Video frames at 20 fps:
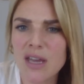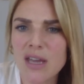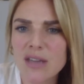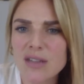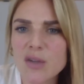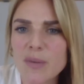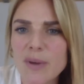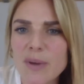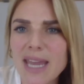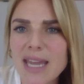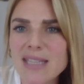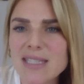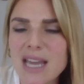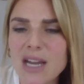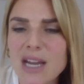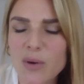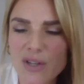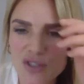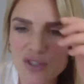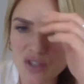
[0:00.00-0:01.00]
So I guess
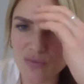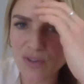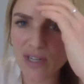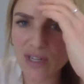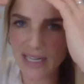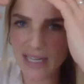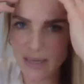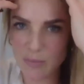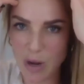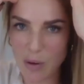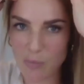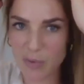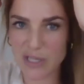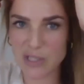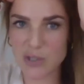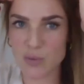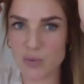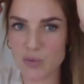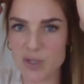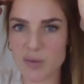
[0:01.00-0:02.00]
that question really, and we
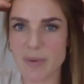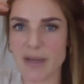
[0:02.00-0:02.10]
talked